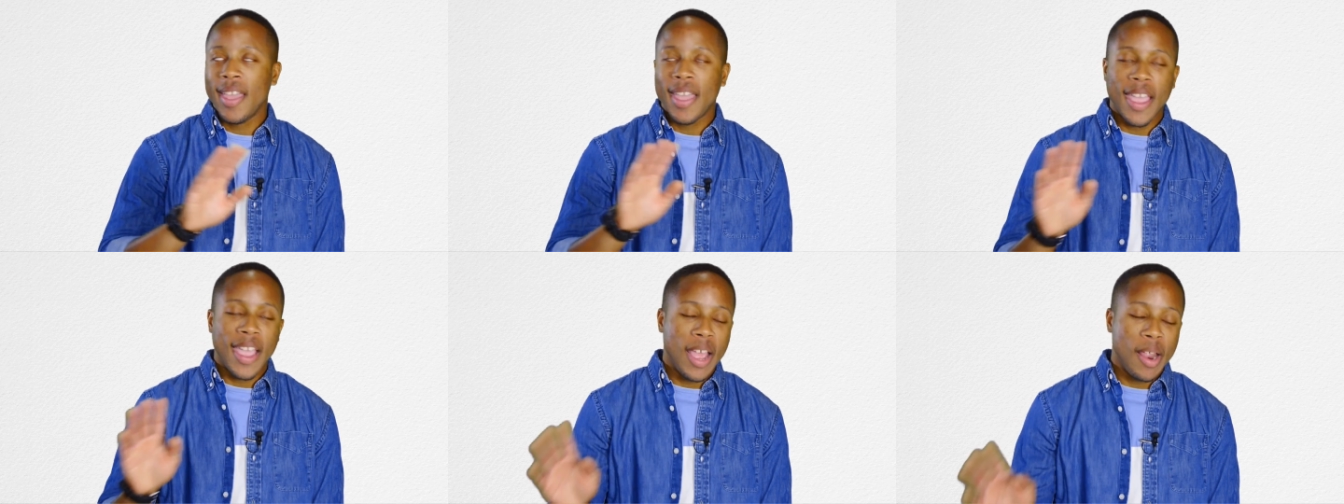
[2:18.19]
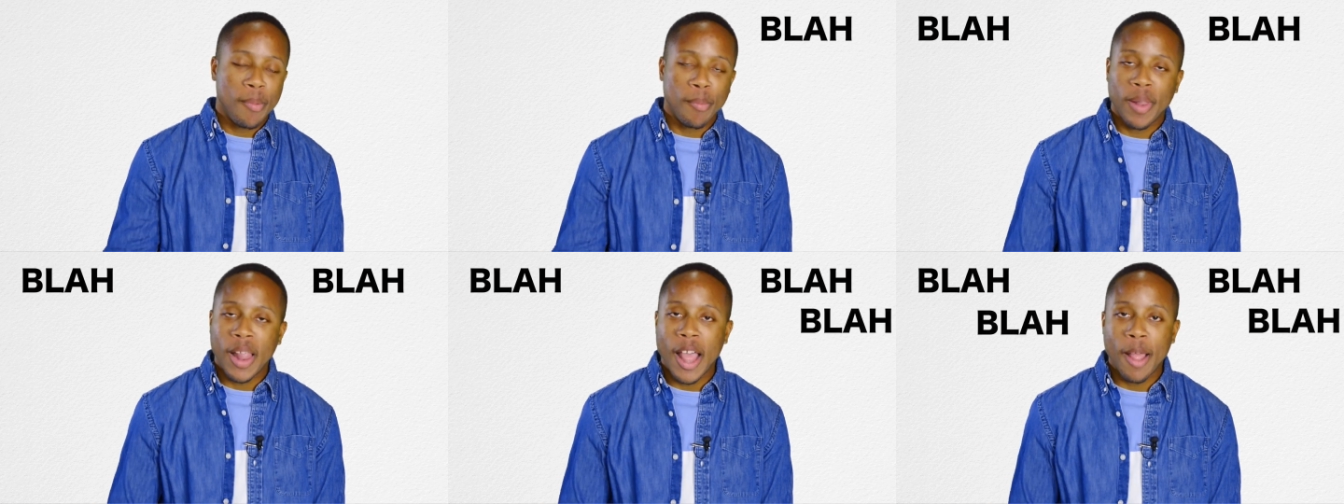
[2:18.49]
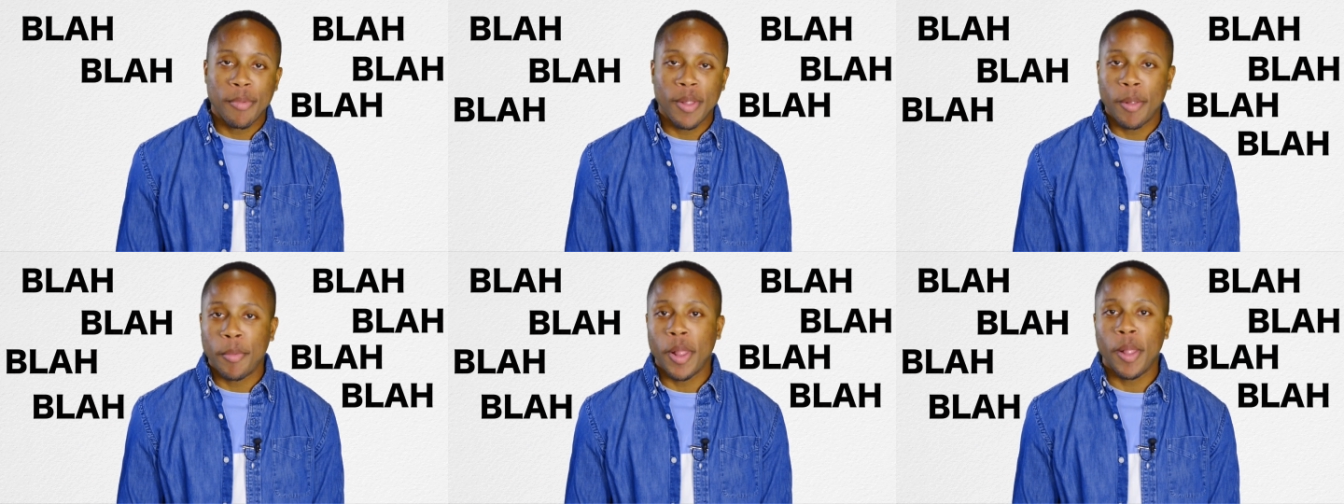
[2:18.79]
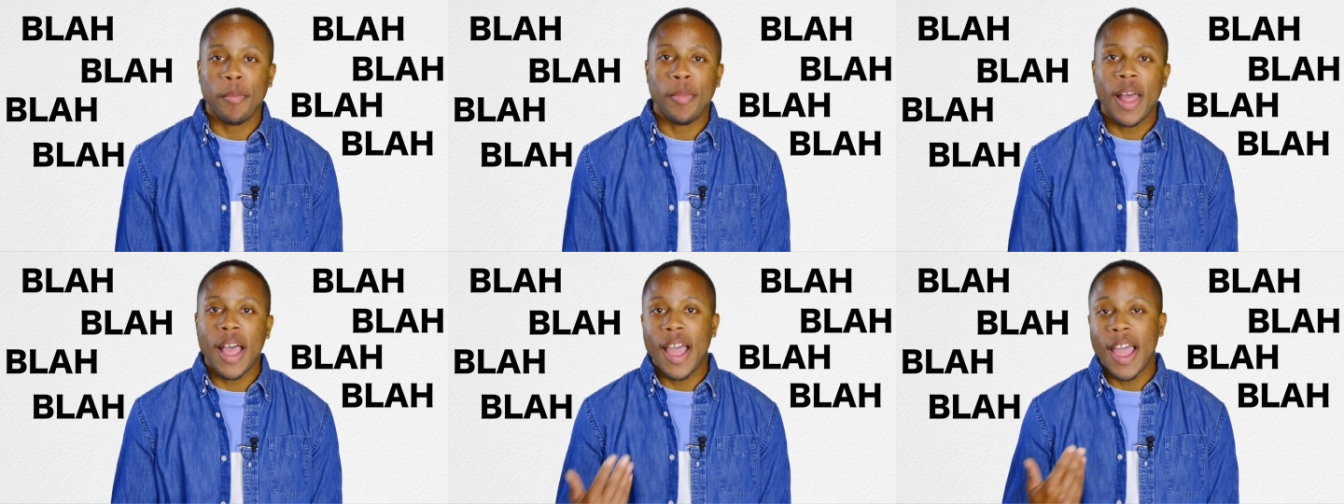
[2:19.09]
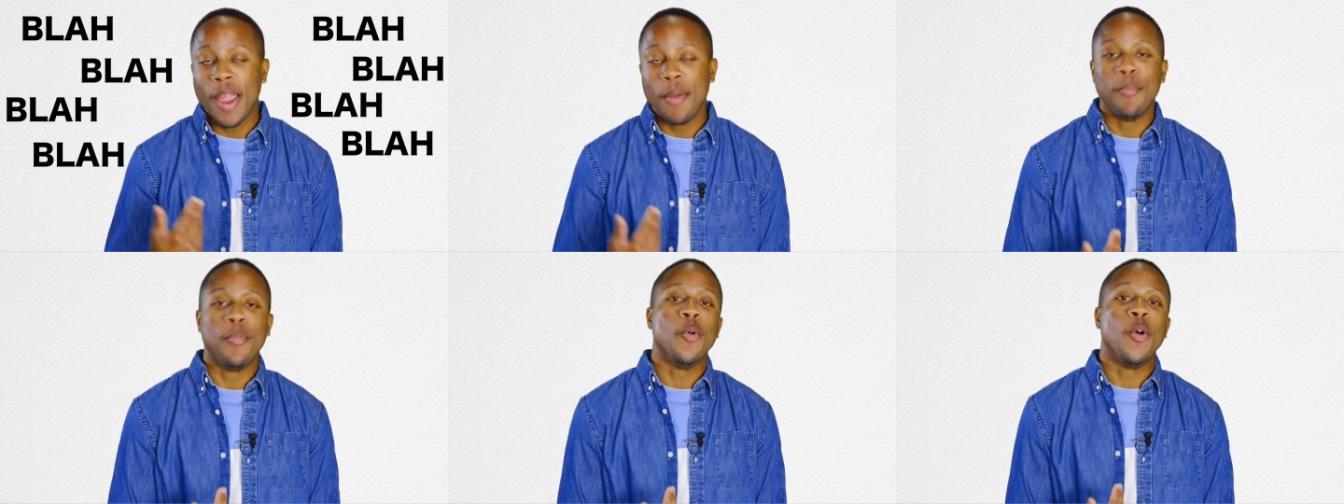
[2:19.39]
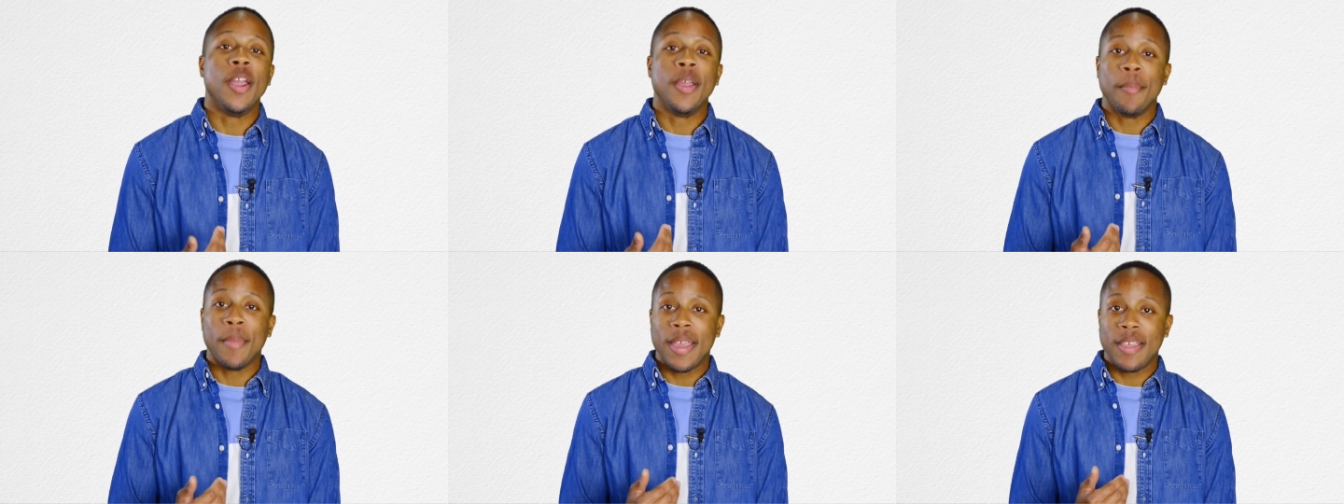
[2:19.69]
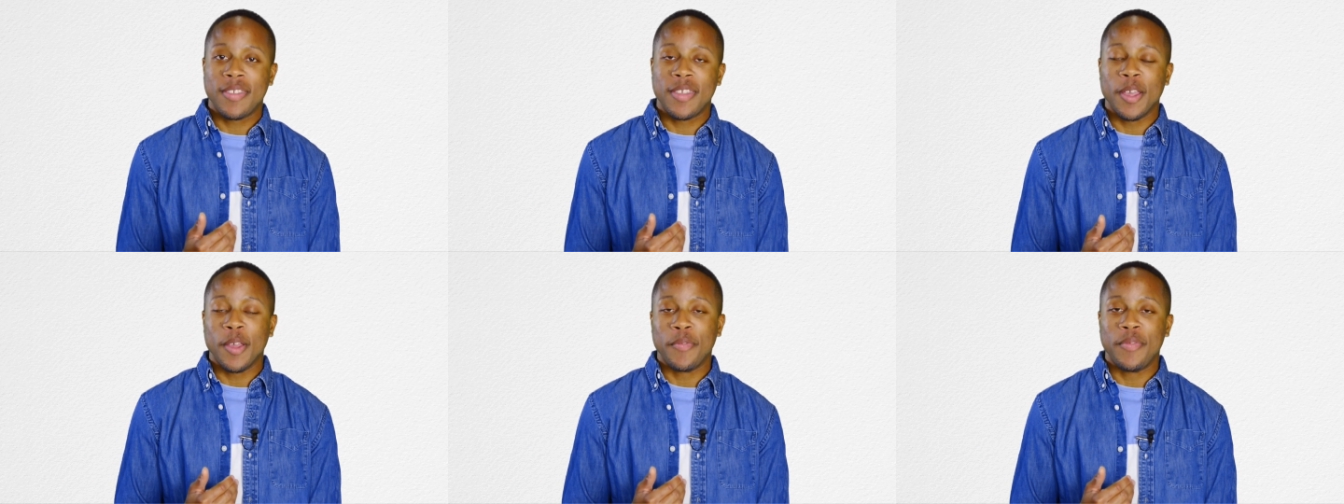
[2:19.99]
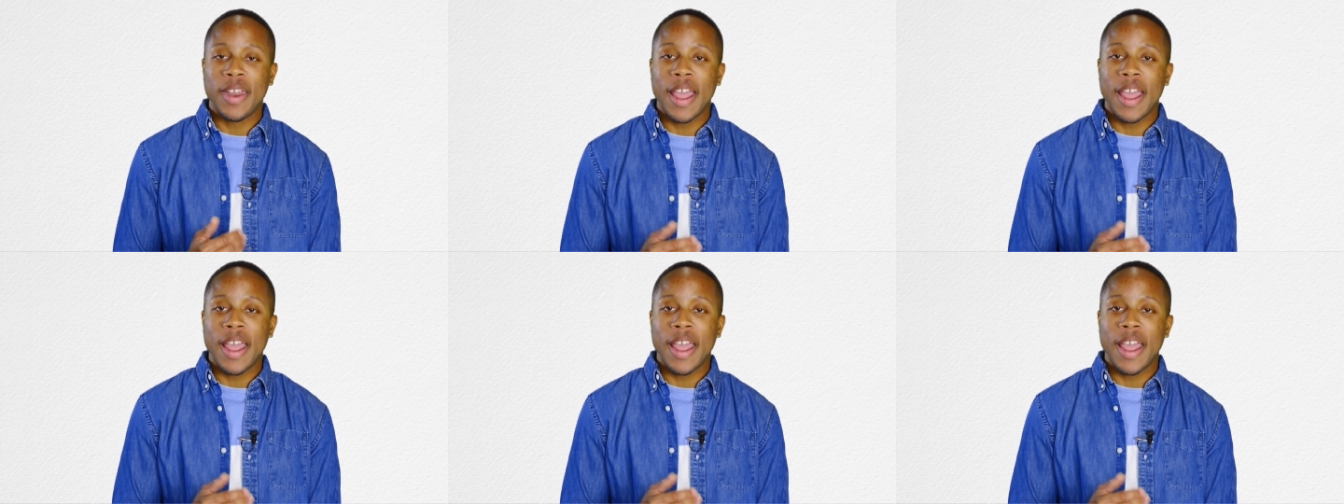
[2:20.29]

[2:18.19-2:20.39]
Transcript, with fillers: and blah, blah, blah, blah. I'm boring myself